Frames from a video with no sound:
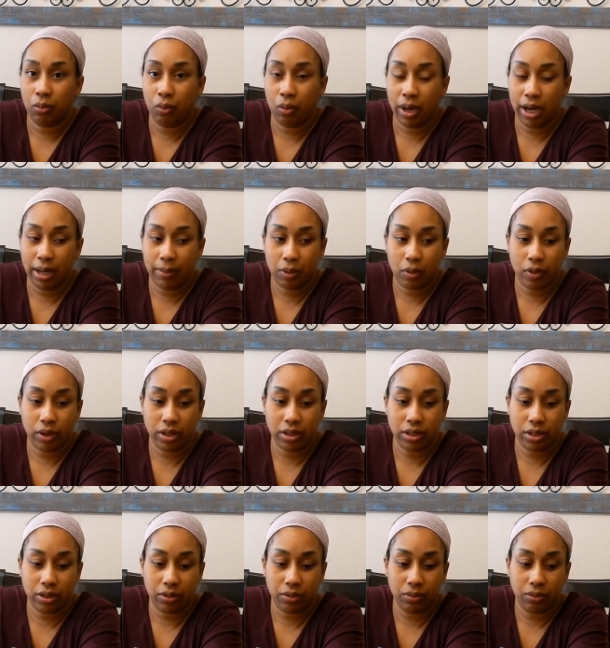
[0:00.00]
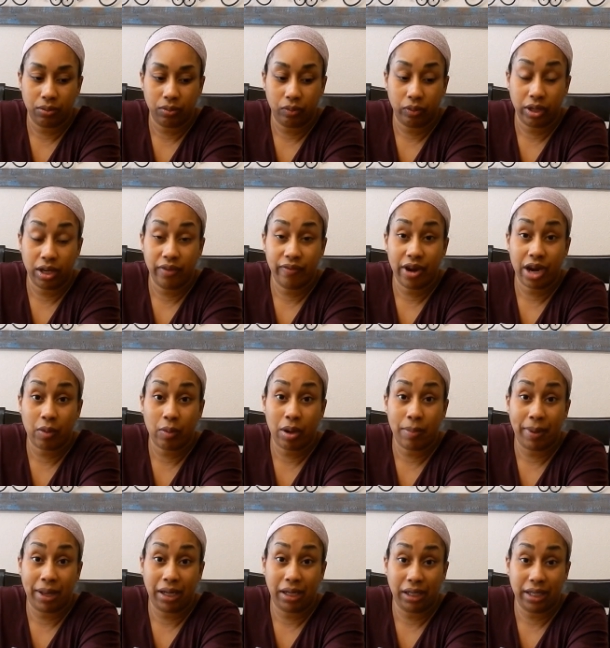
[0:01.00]
what I'm going to do,
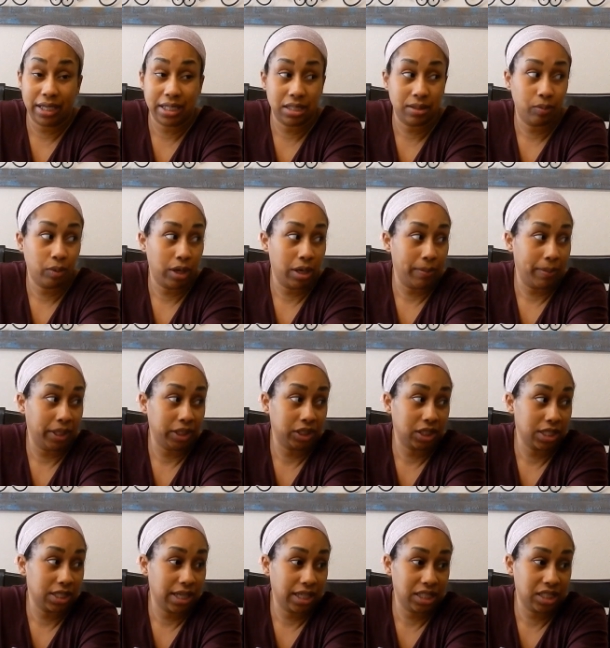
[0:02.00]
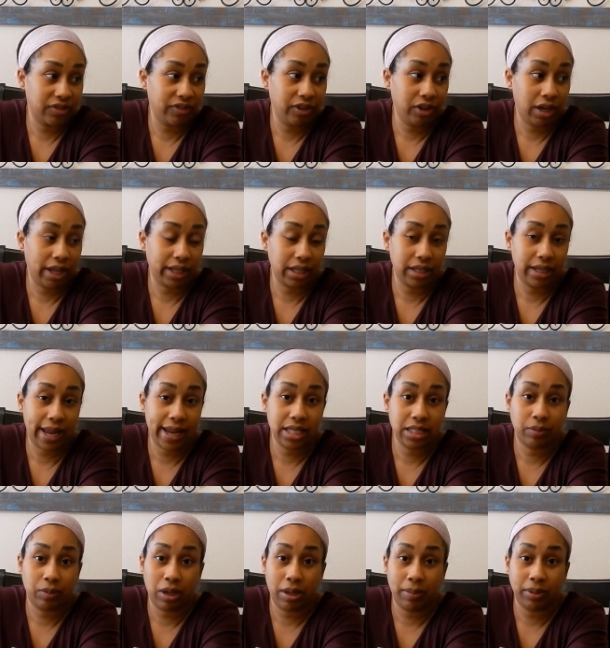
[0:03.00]
reevaluate my list pretty much because I just feel like the day
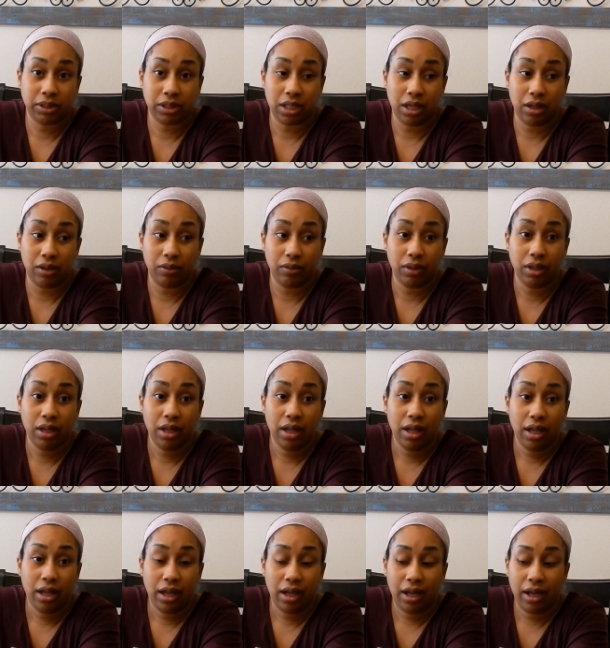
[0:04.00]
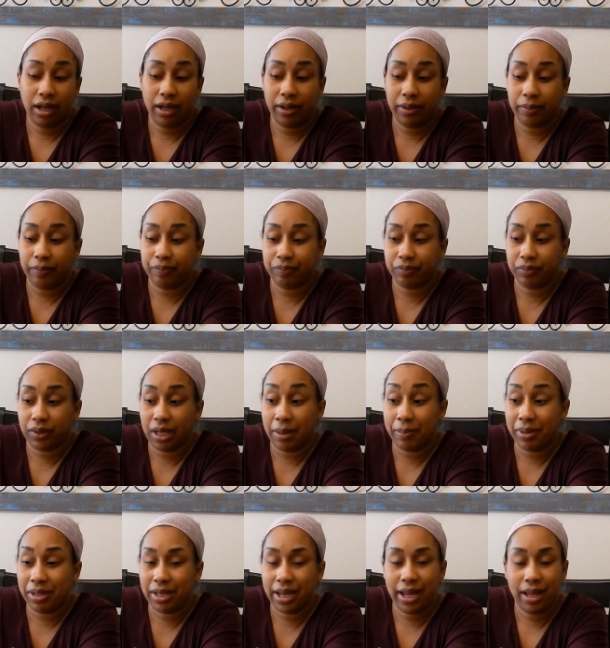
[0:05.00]
is pretty much gone. Um,
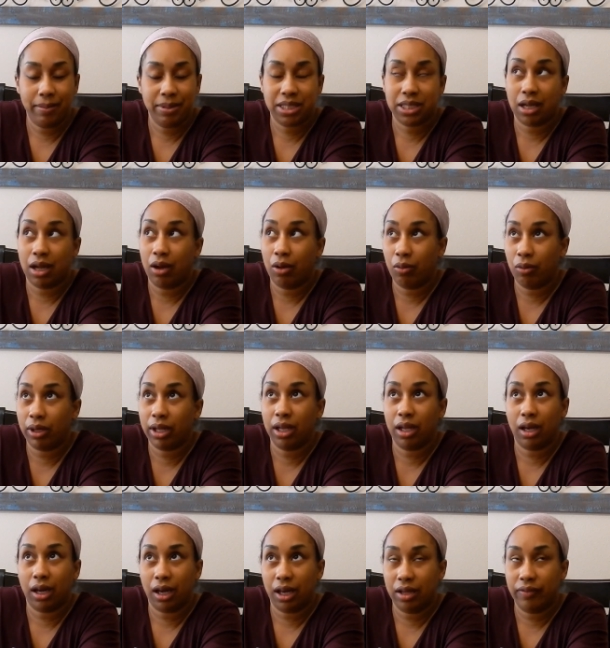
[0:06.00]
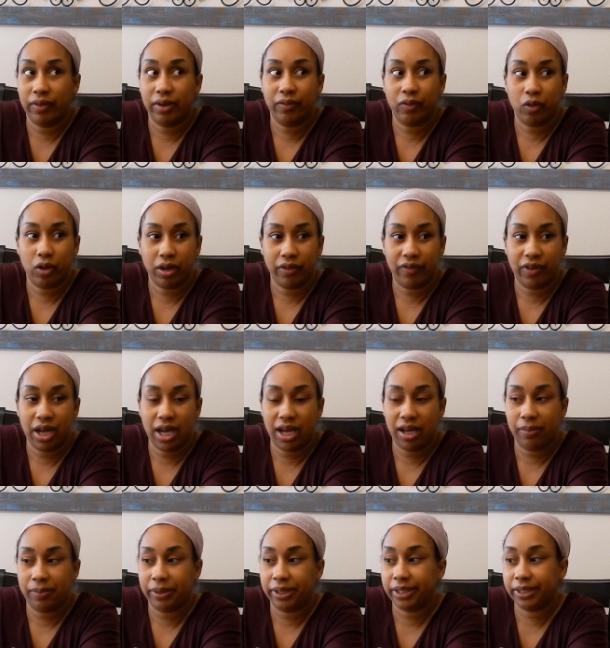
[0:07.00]
I mean, damn, it's only
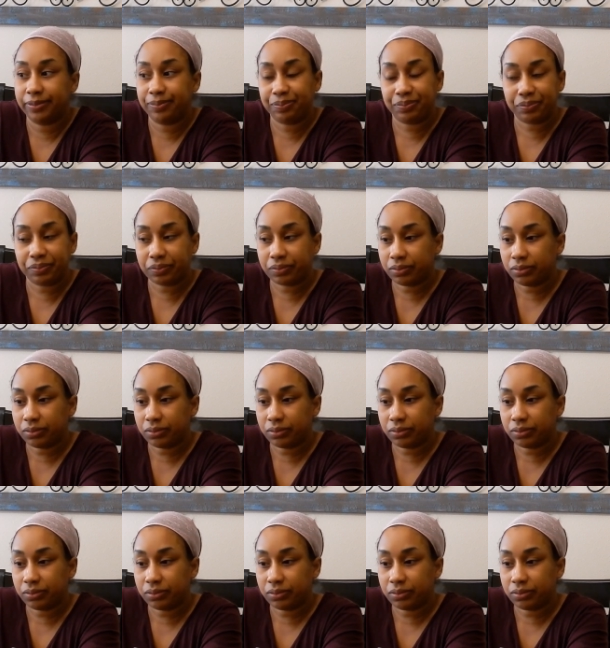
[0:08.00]
11:45, but